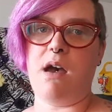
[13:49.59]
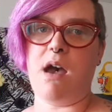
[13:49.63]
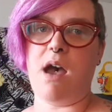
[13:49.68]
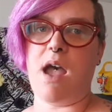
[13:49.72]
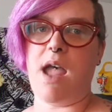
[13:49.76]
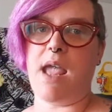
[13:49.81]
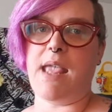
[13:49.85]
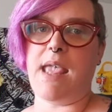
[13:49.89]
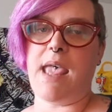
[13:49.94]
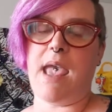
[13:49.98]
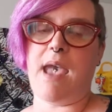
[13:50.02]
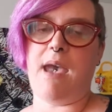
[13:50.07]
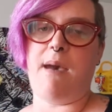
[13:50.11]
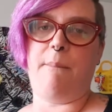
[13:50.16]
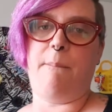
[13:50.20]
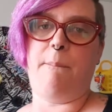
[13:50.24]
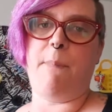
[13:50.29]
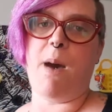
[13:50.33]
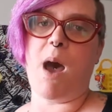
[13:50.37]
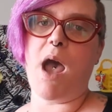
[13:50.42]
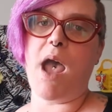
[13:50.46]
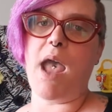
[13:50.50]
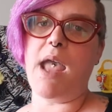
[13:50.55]
I can't
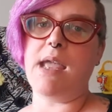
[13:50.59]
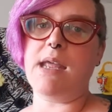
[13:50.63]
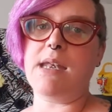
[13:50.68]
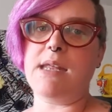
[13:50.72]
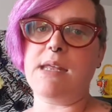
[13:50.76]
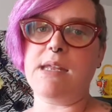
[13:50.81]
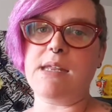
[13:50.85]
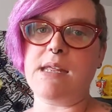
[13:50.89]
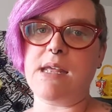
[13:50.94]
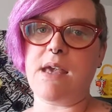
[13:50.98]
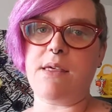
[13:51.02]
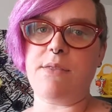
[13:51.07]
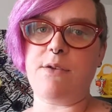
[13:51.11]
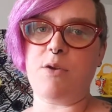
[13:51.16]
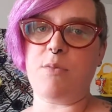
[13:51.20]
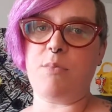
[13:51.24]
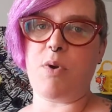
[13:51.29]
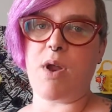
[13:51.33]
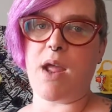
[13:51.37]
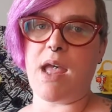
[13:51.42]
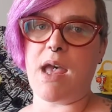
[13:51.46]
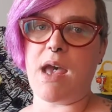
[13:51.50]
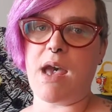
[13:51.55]
buy in any other
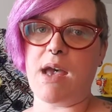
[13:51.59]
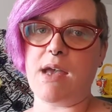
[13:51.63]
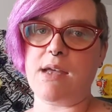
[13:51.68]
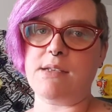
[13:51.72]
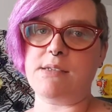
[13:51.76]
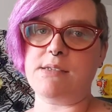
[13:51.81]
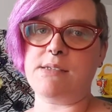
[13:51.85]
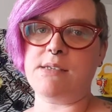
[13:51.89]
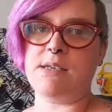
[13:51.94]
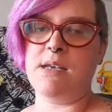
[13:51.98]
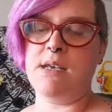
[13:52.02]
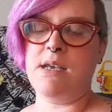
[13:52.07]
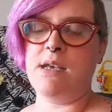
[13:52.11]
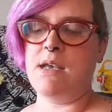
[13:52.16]
brand.